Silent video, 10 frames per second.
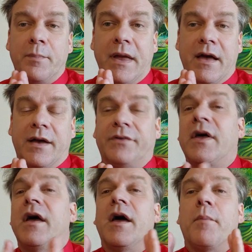Because
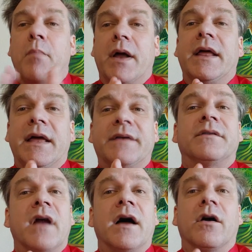money
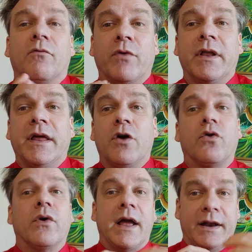is not really
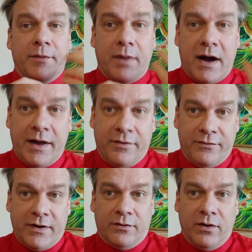created by the
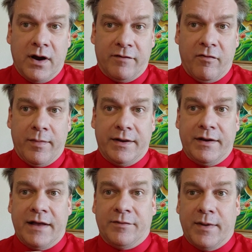federal government
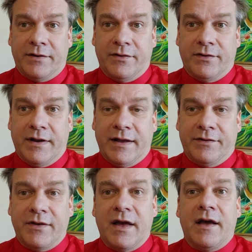as much as it
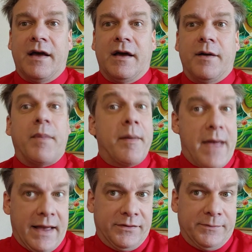is by
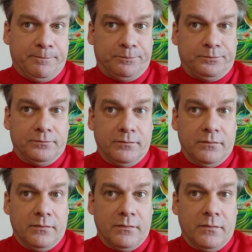banks.
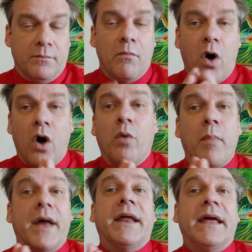All
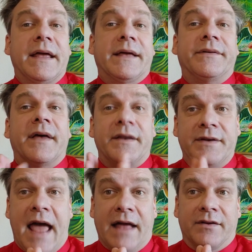money is
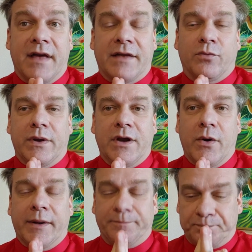debt as we
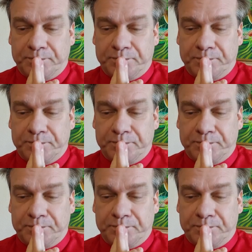know it.